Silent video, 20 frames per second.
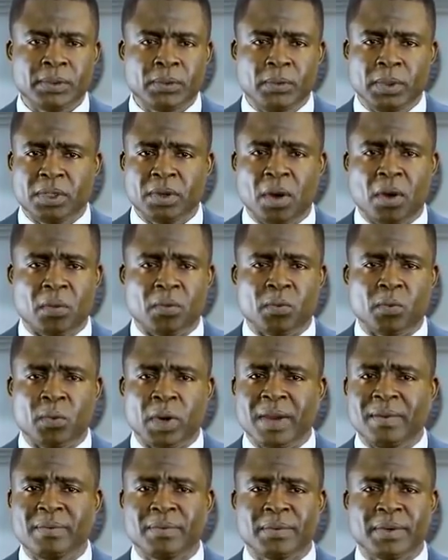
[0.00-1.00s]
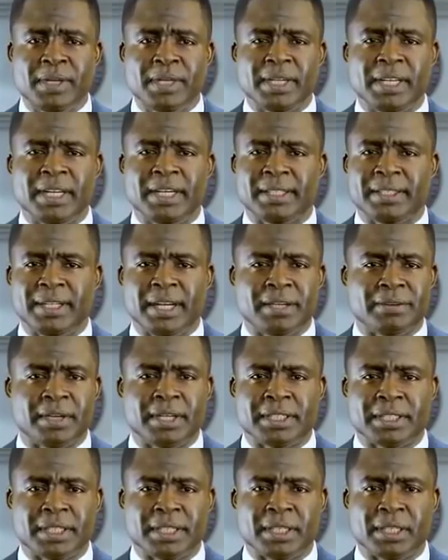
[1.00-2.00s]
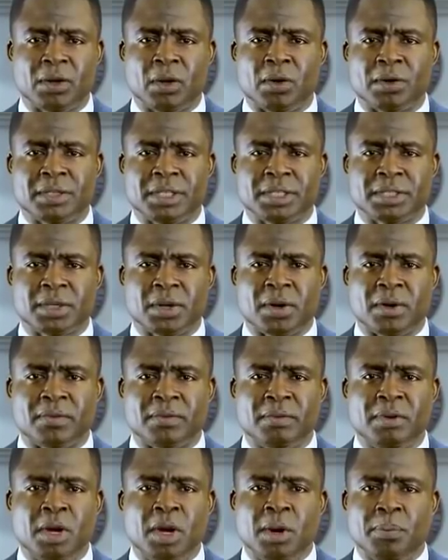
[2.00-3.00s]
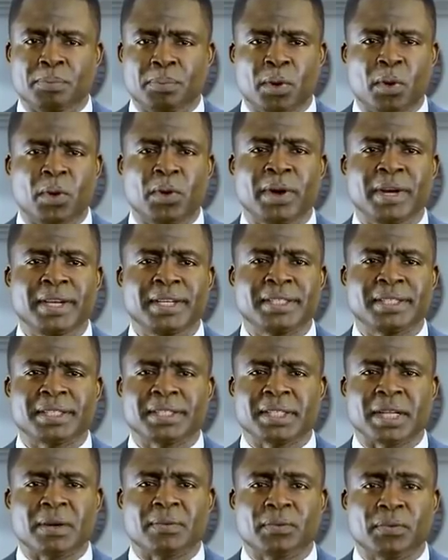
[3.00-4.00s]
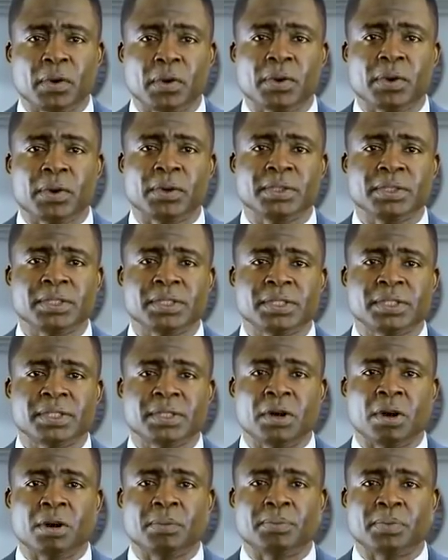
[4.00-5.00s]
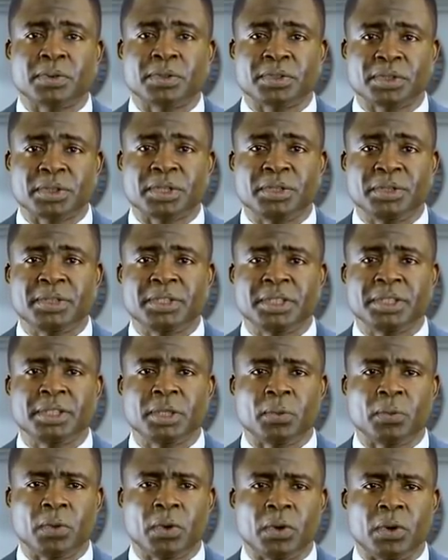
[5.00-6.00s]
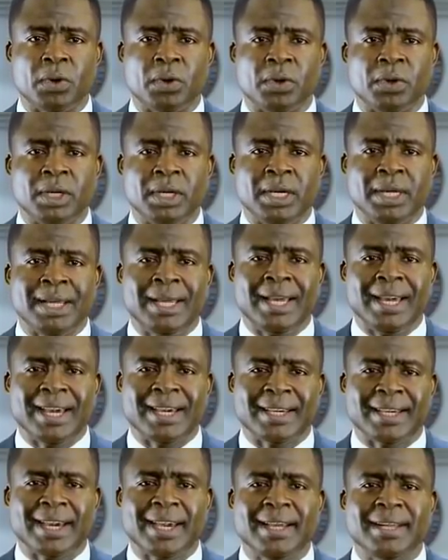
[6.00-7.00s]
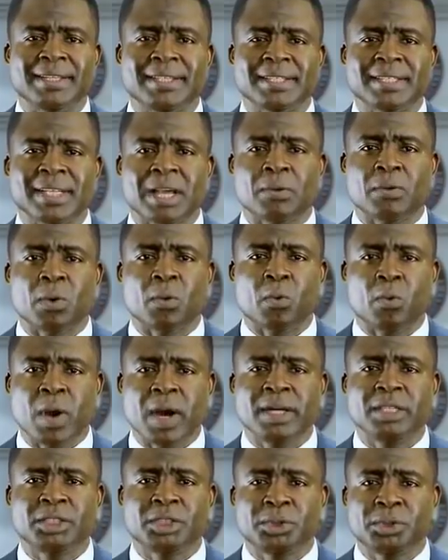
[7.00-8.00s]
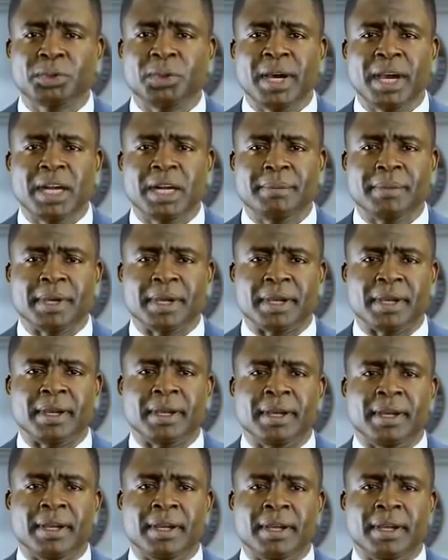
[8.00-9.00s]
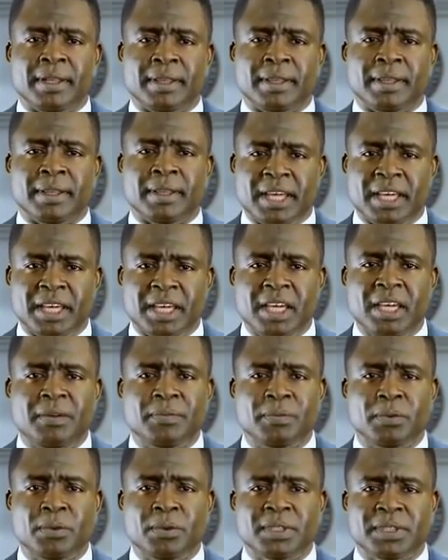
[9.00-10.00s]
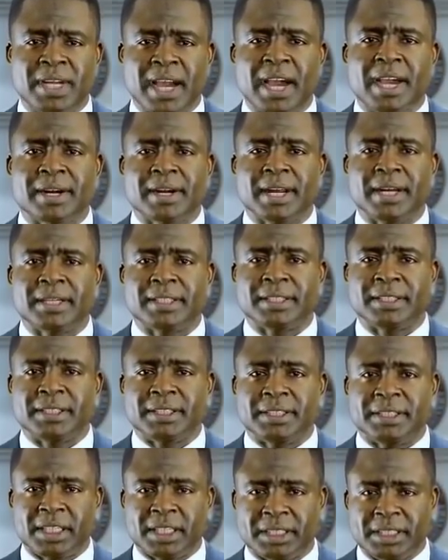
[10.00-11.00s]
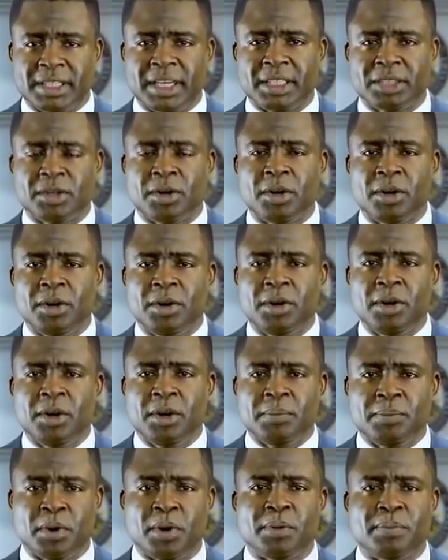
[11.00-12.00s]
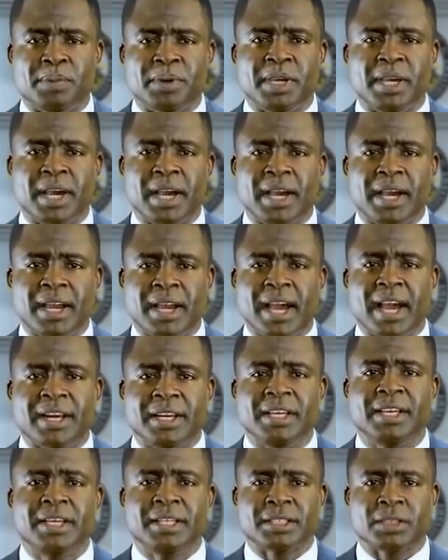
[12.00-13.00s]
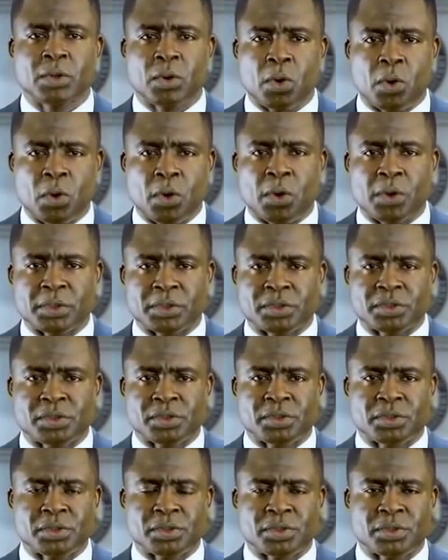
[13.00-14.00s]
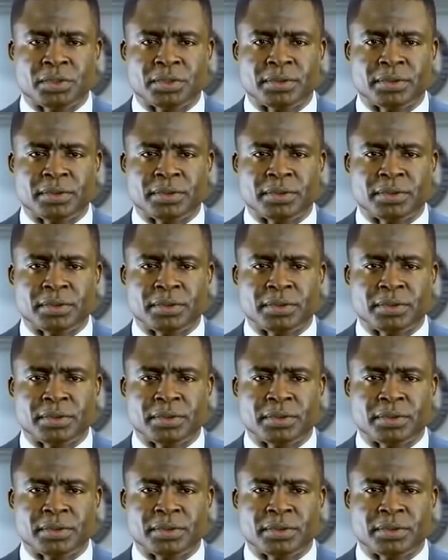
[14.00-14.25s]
with unwavering integrity or resolve, poised and focused on prosecuting the war against our one true enemy, the evil tyrant dictator Paul Biya and his cohorts.